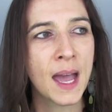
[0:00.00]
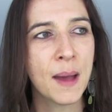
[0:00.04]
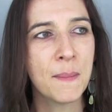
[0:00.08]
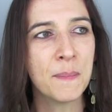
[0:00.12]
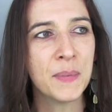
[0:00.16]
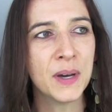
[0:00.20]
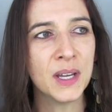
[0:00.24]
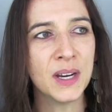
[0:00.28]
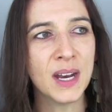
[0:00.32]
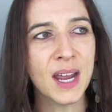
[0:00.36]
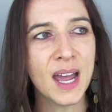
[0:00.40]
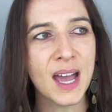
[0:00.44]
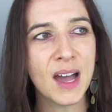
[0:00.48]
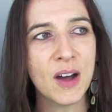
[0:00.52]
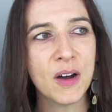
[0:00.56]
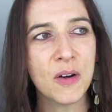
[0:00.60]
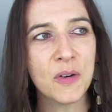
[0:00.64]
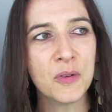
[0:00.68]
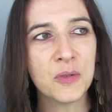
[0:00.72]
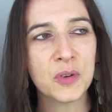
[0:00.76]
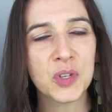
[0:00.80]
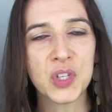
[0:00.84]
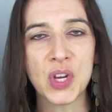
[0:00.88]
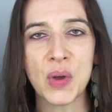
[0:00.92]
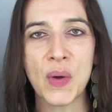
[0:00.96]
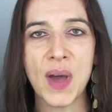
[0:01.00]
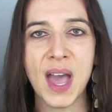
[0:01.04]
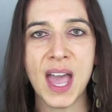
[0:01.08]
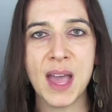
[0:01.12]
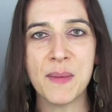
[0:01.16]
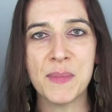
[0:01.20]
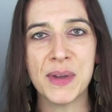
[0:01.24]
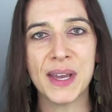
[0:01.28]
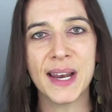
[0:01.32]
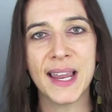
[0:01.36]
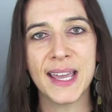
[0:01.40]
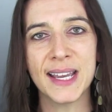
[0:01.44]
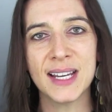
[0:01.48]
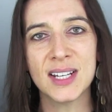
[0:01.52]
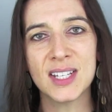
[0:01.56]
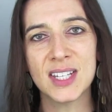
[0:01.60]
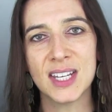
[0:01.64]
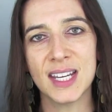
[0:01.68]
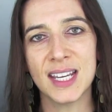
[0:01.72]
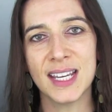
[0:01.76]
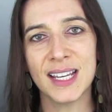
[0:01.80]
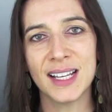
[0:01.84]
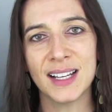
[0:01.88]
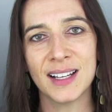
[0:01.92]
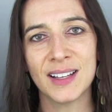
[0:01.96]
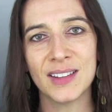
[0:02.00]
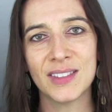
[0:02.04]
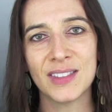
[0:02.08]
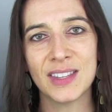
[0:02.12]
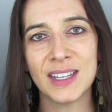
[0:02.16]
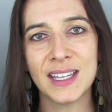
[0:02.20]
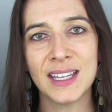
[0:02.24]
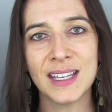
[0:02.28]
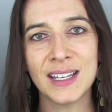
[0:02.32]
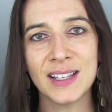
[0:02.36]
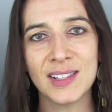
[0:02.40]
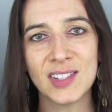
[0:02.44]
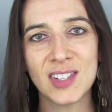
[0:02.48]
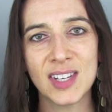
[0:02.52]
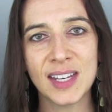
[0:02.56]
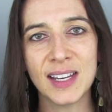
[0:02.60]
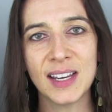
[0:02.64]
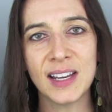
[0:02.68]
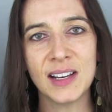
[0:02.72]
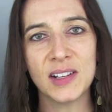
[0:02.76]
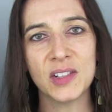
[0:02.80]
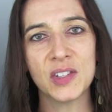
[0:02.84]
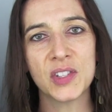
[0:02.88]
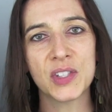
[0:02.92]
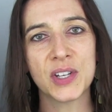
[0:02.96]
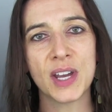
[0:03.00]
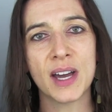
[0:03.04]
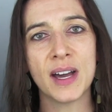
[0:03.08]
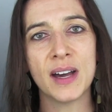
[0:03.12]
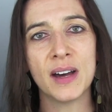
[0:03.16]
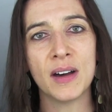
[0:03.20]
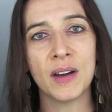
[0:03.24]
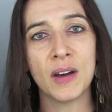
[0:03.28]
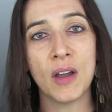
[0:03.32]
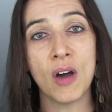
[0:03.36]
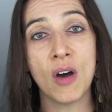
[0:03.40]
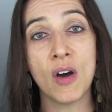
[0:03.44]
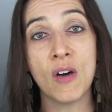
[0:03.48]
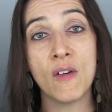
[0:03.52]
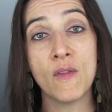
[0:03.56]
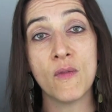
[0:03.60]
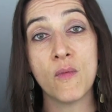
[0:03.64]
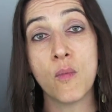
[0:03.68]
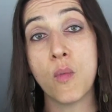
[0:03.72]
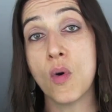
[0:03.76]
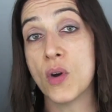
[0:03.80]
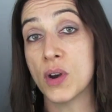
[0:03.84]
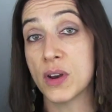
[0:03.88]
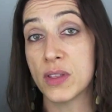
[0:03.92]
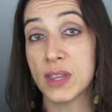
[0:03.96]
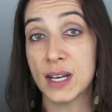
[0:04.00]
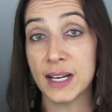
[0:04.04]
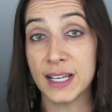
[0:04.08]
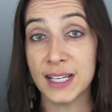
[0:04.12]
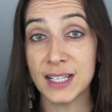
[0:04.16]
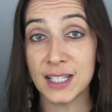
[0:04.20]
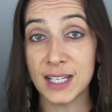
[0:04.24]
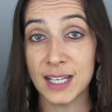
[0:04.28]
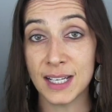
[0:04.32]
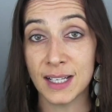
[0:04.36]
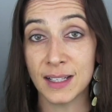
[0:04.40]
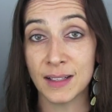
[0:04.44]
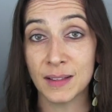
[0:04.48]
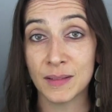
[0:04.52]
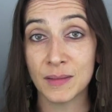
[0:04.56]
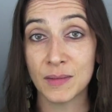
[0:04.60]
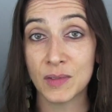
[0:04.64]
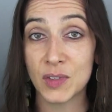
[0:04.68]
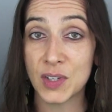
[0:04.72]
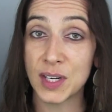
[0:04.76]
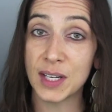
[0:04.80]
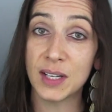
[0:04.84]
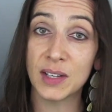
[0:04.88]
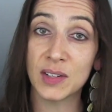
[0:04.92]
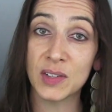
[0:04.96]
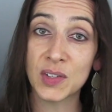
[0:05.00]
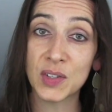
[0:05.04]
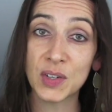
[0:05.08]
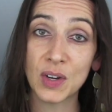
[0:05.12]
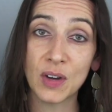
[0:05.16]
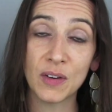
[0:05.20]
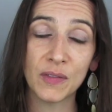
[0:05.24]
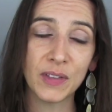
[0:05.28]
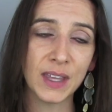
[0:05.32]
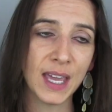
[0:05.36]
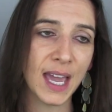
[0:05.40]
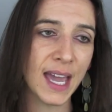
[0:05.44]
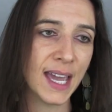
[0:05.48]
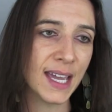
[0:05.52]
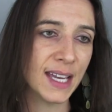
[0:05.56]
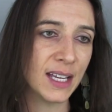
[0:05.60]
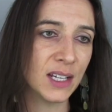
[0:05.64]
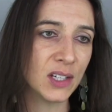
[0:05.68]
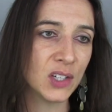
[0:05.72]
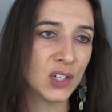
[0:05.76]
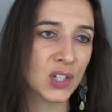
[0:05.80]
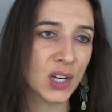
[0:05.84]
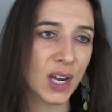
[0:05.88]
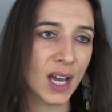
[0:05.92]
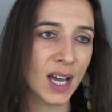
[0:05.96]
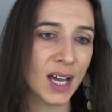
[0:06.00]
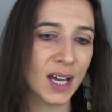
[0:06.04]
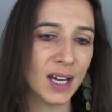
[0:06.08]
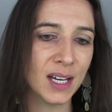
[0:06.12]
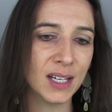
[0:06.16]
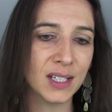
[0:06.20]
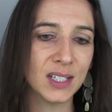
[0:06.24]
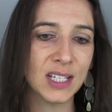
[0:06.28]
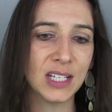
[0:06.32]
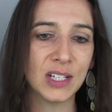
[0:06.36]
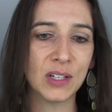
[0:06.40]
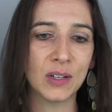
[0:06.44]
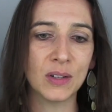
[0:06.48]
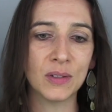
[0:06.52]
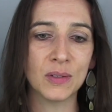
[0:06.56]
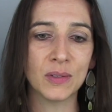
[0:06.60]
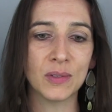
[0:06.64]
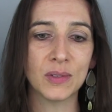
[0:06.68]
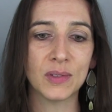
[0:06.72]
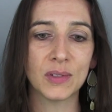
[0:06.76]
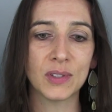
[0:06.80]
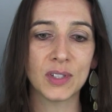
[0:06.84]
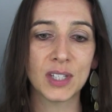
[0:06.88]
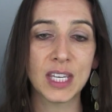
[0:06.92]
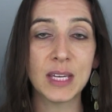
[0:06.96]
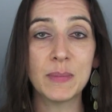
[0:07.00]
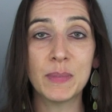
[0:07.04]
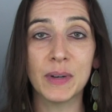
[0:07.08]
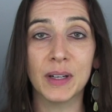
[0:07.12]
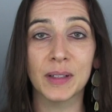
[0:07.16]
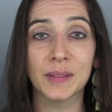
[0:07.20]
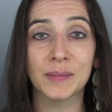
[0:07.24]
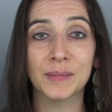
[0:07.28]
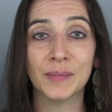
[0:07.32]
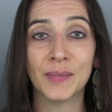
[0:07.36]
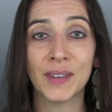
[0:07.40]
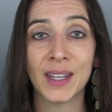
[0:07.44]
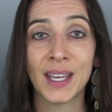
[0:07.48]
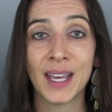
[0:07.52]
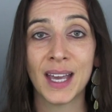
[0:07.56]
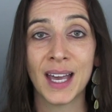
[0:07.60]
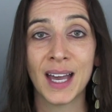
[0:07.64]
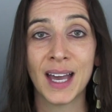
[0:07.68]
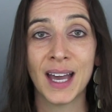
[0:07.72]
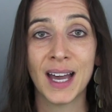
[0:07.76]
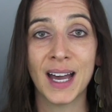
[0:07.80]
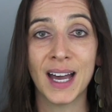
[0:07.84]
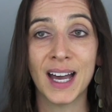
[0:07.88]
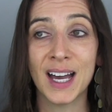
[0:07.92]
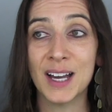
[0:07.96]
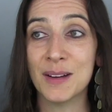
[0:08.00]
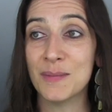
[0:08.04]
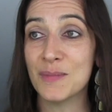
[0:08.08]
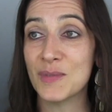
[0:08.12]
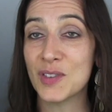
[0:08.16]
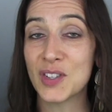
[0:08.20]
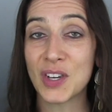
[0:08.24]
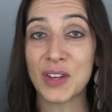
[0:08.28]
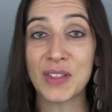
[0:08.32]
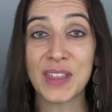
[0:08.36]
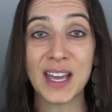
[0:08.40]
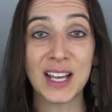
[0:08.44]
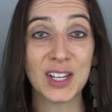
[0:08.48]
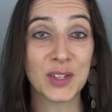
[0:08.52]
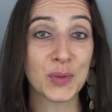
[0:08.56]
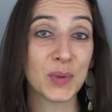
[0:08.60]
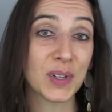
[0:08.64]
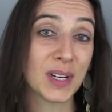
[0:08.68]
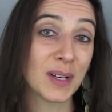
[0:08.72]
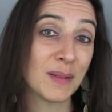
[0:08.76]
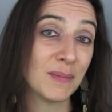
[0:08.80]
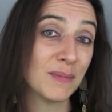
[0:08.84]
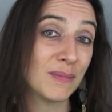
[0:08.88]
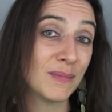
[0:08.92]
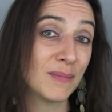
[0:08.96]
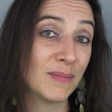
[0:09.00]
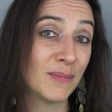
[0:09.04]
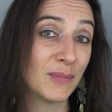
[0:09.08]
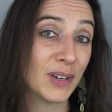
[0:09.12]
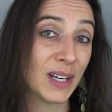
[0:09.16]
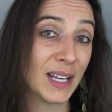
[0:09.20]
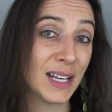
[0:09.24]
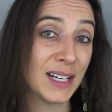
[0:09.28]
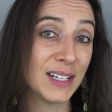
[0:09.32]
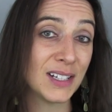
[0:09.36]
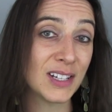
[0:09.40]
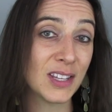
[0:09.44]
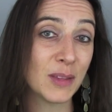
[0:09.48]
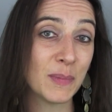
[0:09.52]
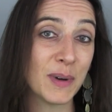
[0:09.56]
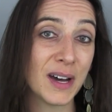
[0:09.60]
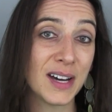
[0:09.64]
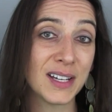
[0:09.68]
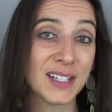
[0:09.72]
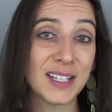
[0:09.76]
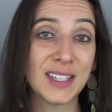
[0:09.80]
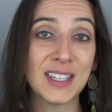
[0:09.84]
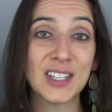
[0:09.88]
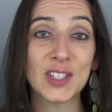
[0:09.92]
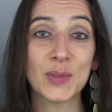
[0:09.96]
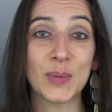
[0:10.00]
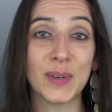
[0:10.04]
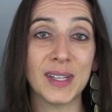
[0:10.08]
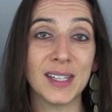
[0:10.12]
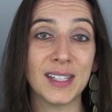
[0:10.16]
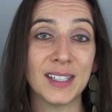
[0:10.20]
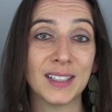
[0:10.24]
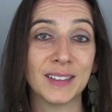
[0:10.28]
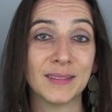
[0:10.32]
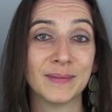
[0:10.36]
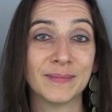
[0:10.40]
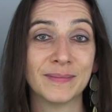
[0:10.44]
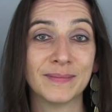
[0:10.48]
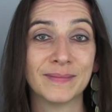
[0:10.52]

but also emulating the singing style of one of the leading singers of the age, Tito Schipa. So that's what I'm bringing to the party this week.